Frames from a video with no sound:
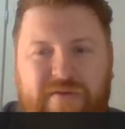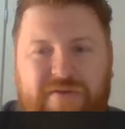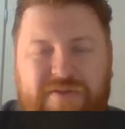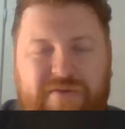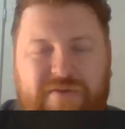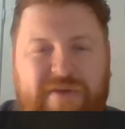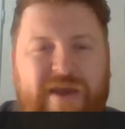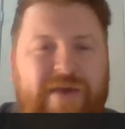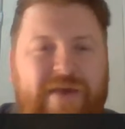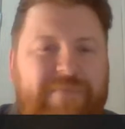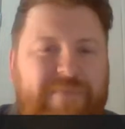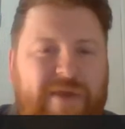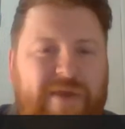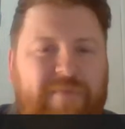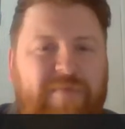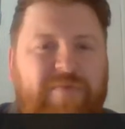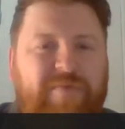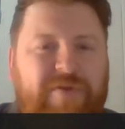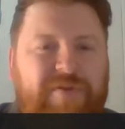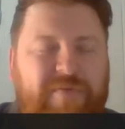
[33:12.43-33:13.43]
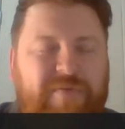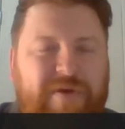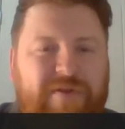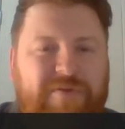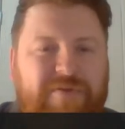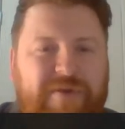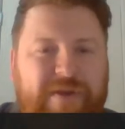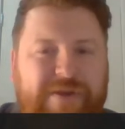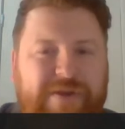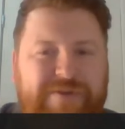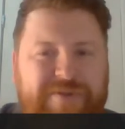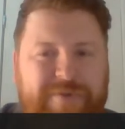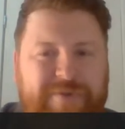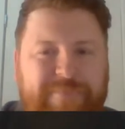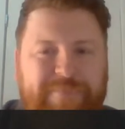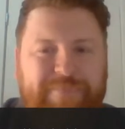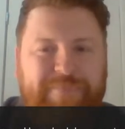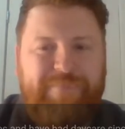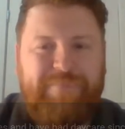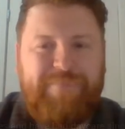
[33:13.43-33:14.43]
So yeah, that'd be worthwhile looking into.